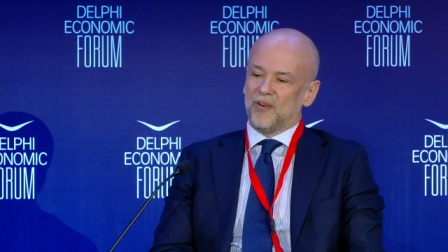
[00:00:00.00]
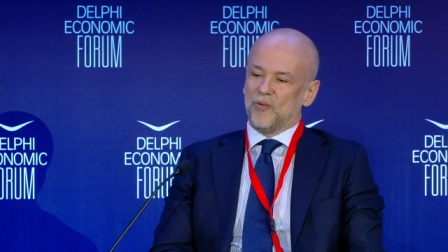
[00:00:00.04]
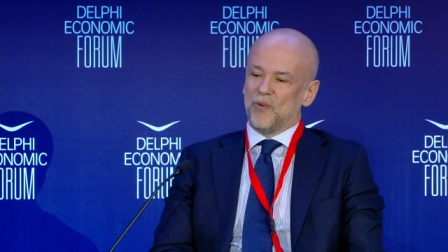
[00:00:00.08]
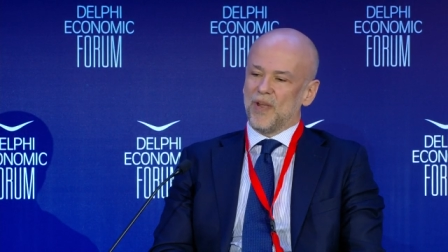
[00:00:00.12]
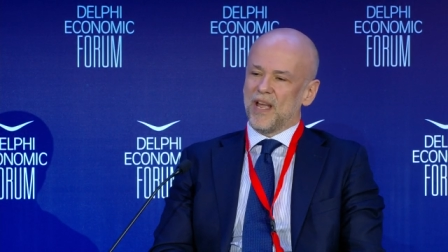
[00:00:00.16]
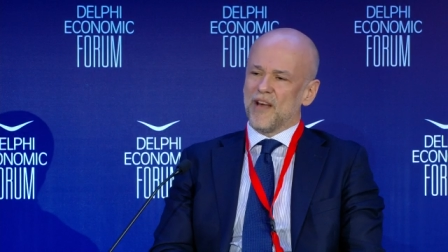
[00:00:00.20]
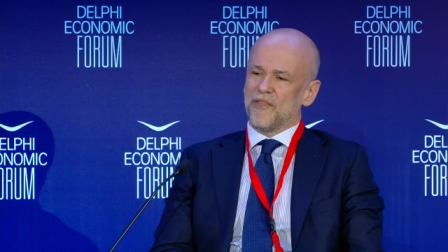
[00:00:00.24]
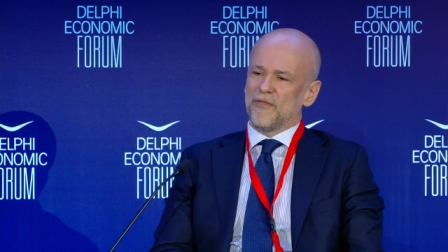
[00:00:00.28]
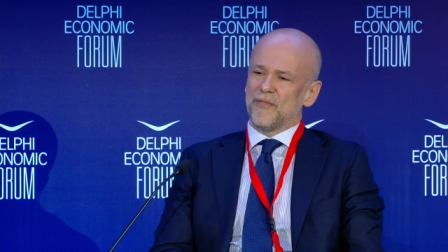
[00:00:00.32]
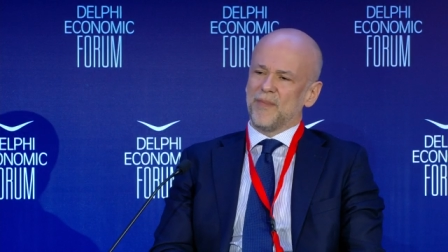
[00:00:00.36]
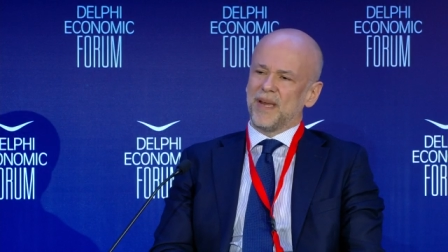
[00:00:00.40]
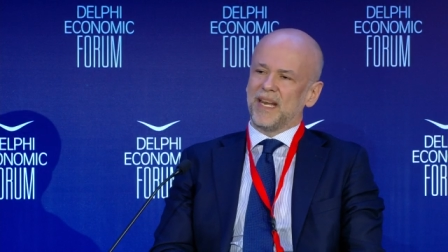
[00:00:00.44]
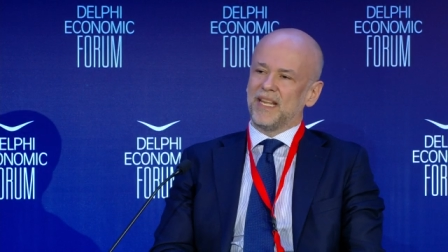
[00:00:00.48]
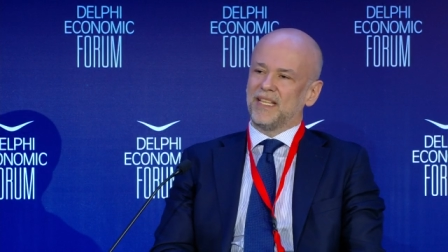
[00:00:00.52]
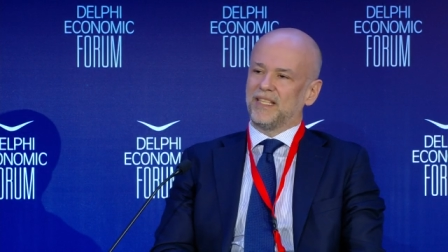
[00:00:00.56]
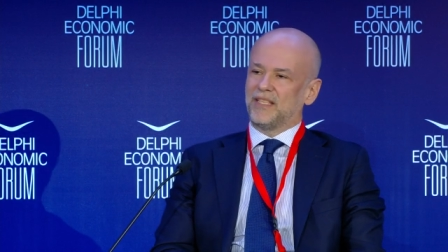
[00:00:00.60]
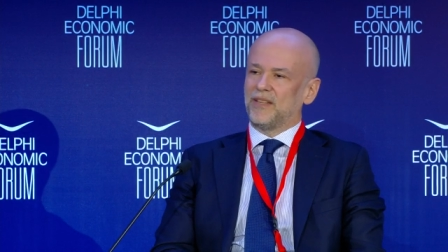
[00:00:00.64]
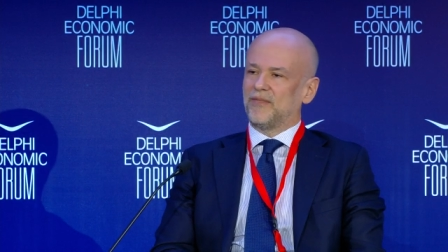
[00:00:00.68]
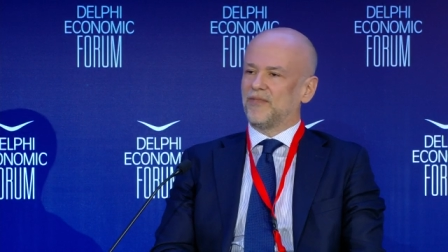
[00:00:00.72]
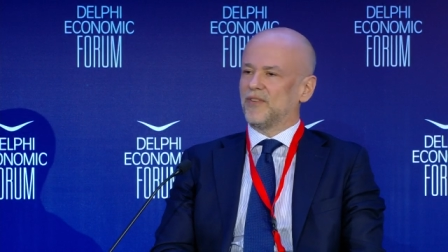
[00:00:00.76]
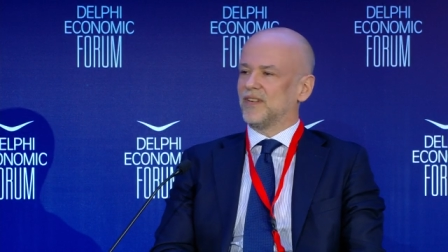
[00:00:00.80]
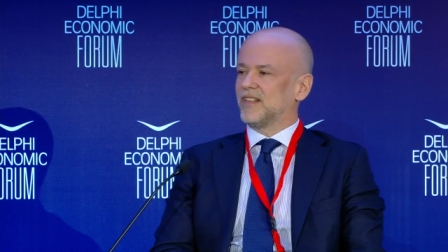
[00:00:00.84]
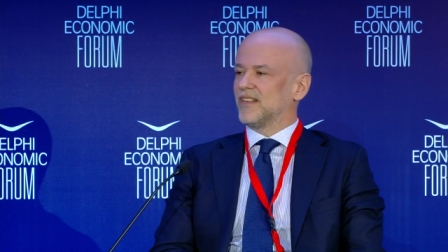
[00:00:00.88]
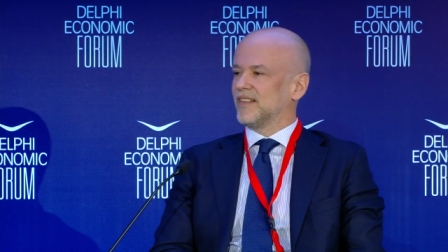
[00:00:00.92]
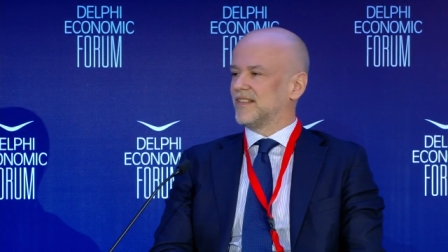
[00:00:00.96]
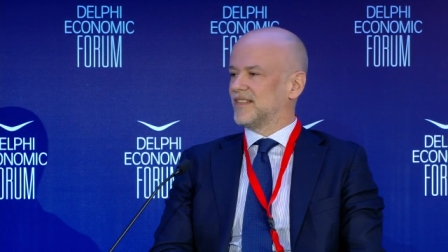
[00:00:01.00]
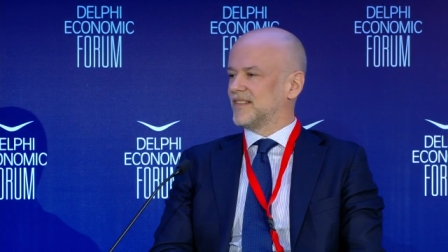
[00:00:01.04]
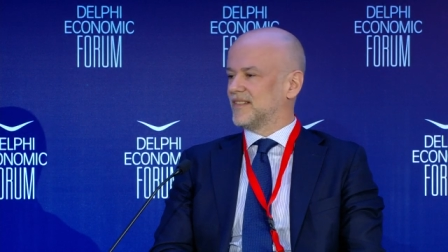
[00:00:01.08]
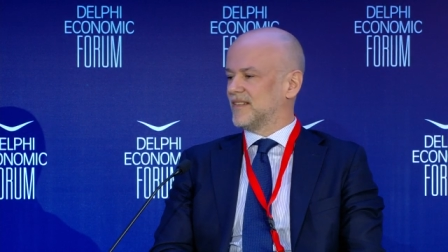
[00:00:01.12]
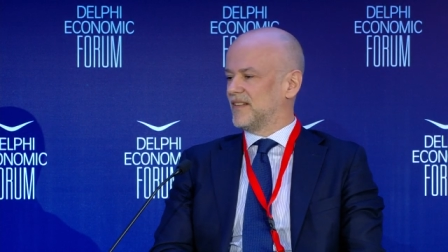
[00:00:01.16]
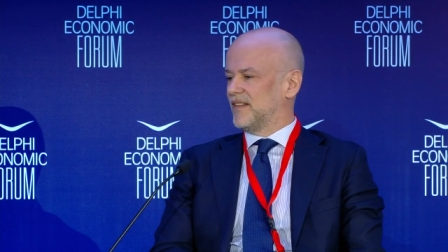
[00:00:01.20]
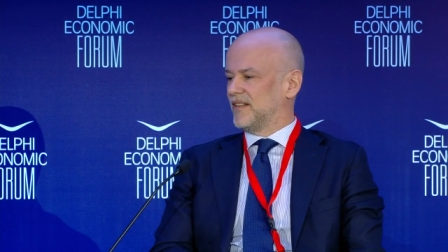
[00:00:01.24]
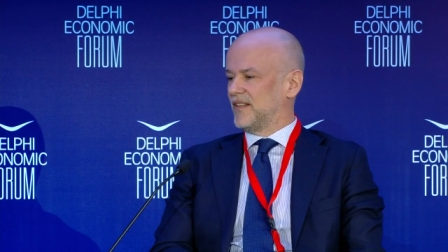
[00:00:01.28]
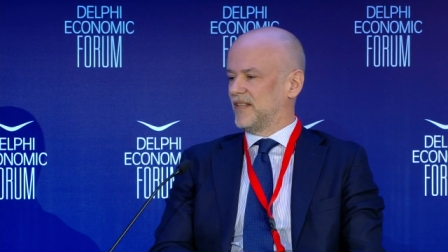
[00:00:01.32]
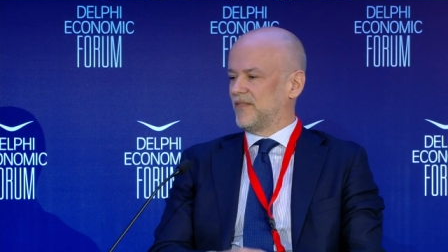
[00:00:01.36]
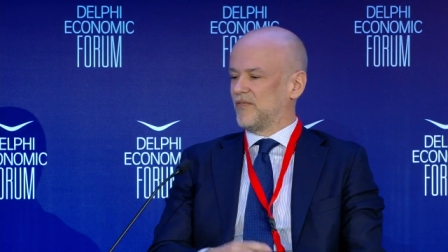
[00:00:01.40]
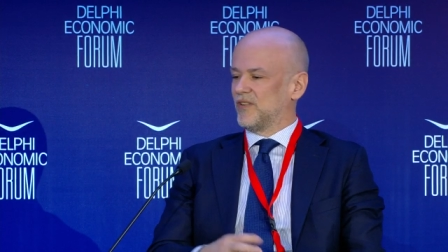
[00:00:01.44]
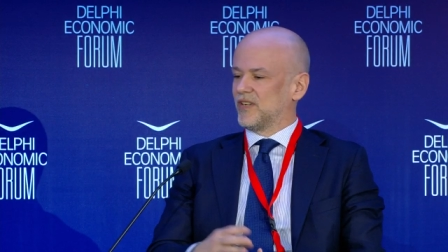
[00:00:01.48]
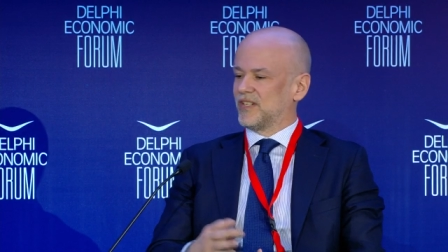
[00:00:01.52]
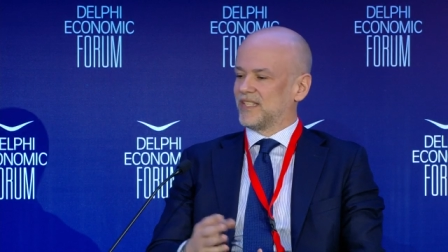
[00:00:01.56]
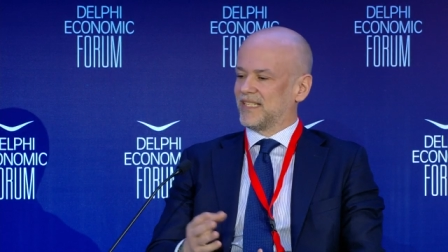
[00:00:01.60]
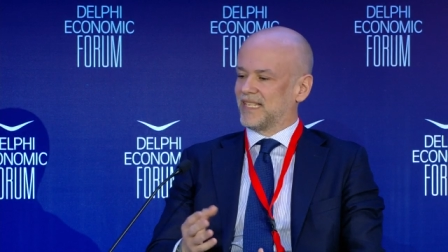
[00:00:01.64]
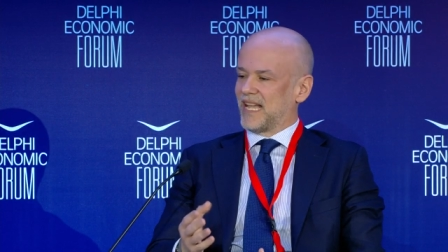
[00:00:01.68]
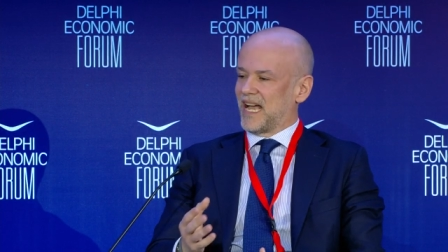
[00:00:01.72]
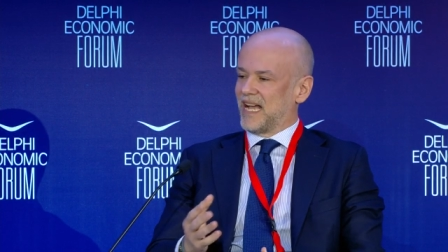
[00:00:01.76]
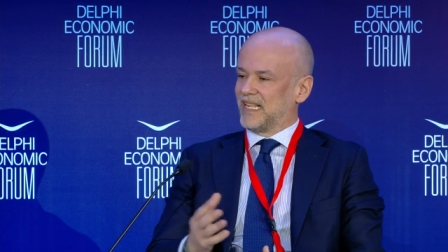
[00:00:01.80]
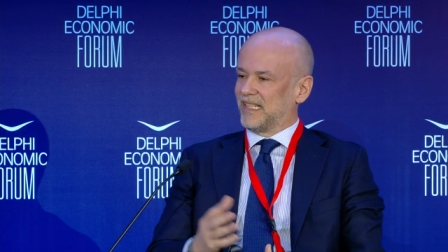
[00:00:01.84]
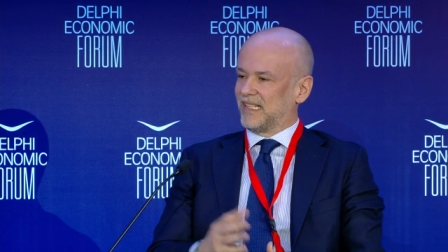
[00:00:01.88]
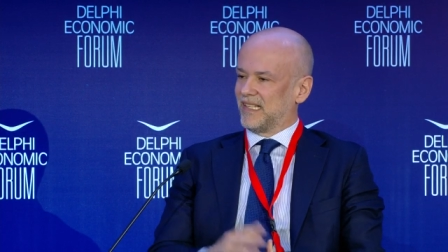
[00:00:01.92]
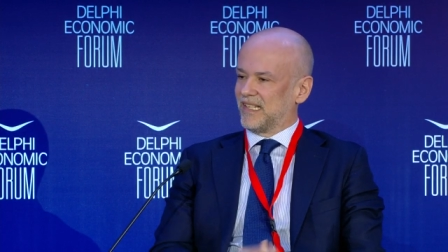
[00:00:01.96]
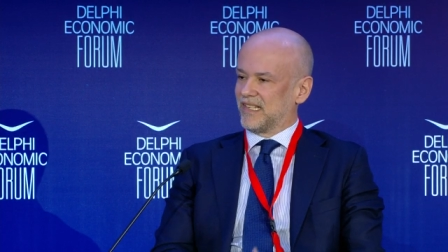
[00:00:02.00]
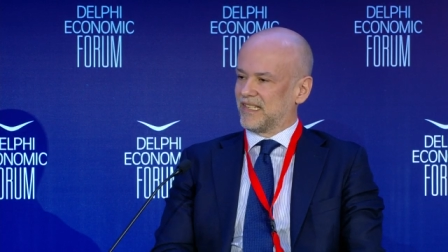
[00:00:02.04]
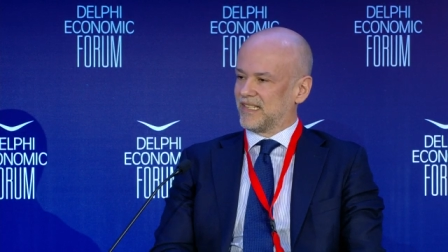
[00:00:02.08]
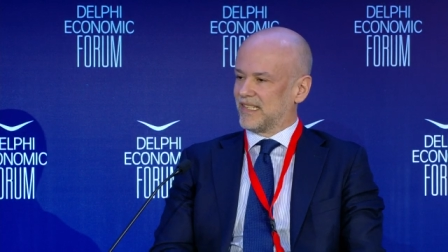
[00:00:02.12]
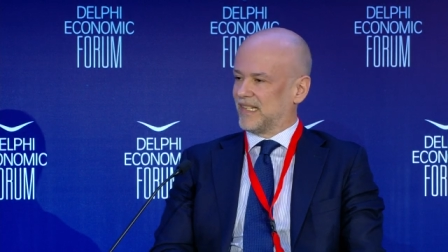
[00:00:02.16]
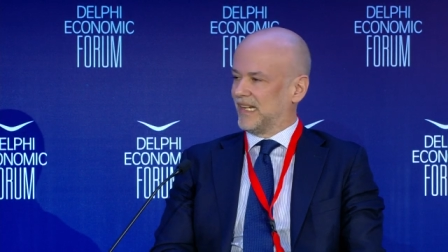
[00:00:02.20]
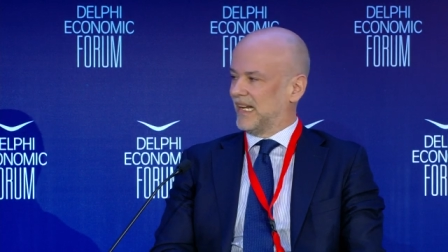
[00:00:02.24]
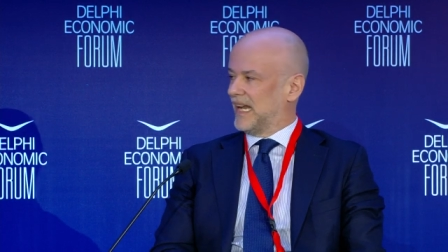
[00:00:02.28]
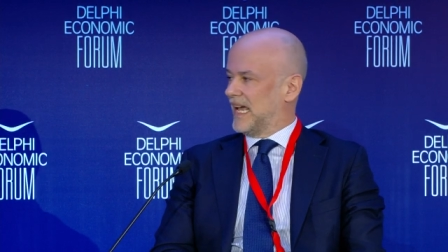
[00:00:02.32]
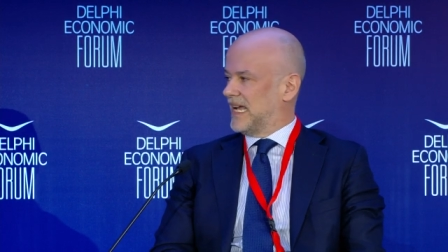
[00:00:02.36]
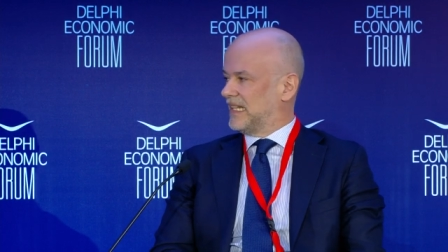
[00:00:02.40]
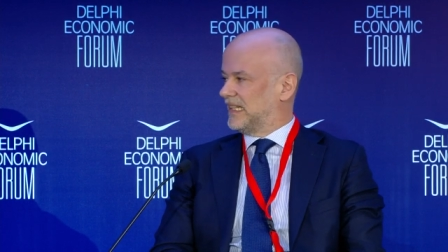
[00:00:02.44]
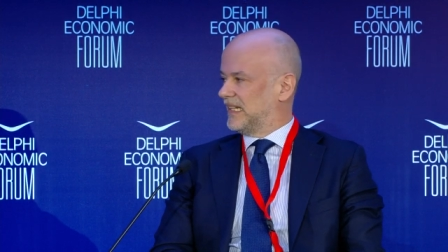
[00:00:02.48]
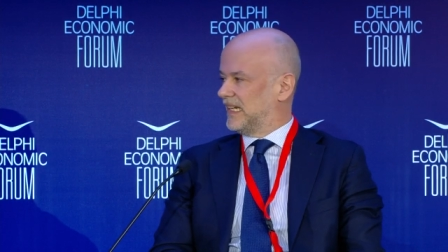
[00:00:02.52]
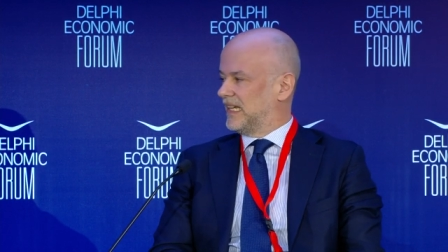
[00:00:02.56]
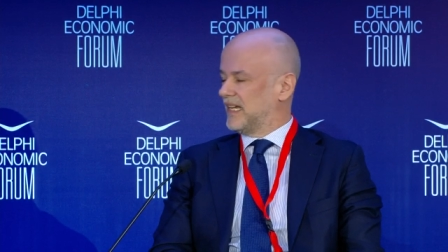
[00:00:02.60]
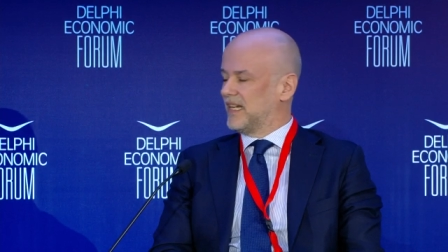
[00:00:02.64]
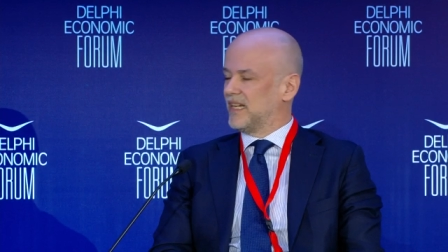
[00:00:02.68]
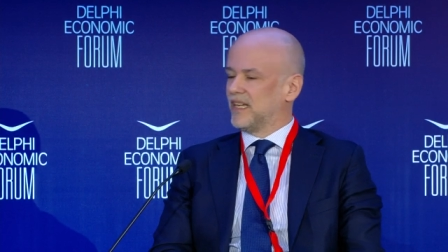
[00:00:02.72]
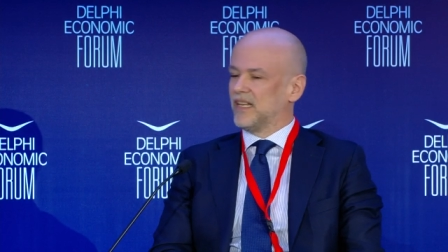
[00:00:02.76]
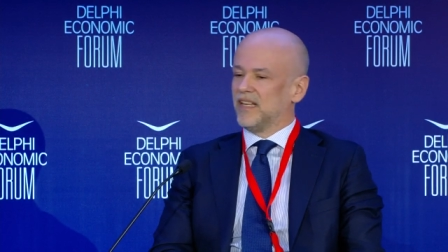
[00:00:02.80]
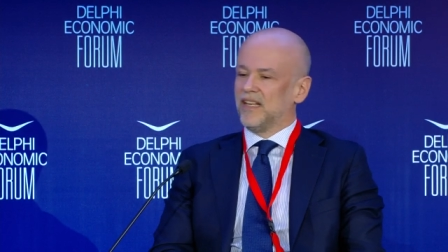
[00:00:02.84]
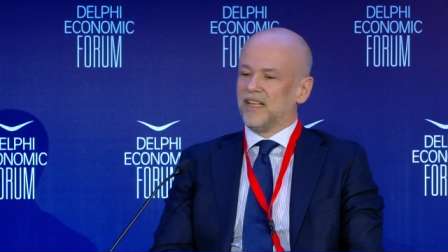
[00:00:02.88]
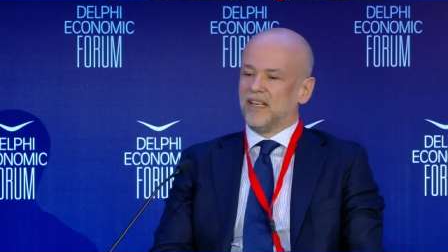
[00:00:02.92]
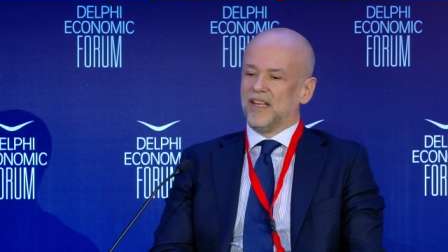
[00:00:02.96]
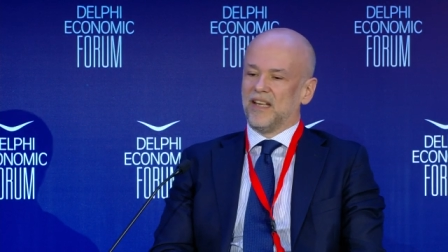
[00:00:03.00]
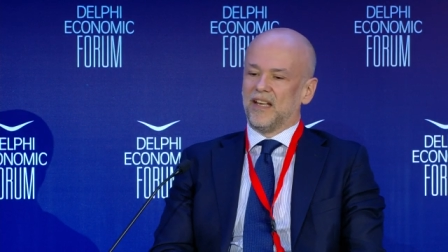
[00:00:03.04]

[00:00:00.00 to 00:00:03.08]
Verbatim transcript: we have many different, different studies lately